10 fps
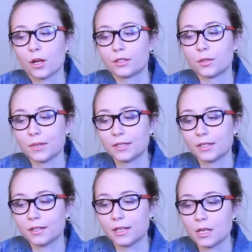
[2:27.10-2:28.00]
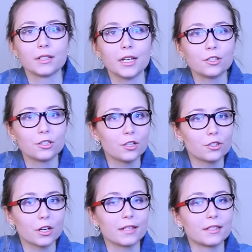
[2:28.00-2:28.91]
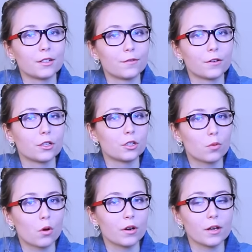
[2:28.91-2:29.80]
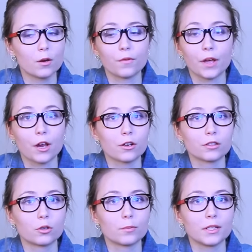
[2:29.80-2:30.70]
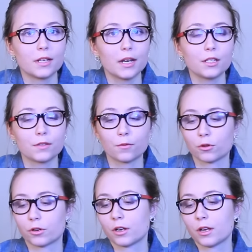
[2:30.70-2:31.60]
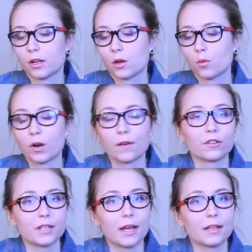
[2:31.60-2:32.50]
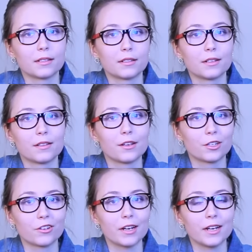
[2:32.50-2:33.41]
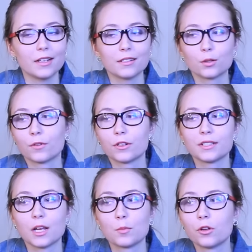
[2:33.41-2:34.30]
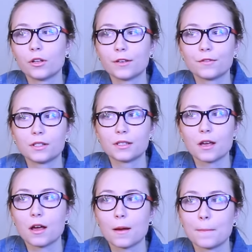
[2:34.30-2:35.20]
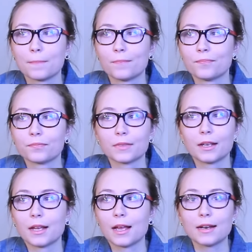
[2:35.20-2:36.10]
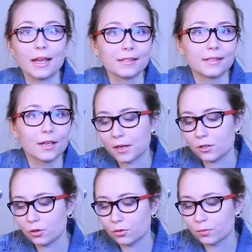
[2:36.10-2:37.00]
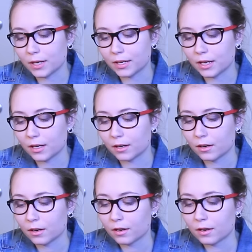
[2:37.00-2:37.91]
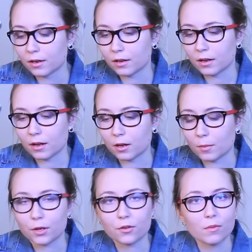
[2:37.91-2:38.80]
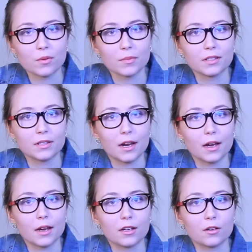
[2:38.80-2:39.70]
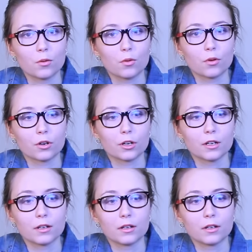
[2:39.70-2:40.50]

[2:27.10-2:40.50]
So basically, each teacher has a different quota of errors or mistakes for whatever test they're grading. So for example, if it's an essay and you're making a grammar mistake, or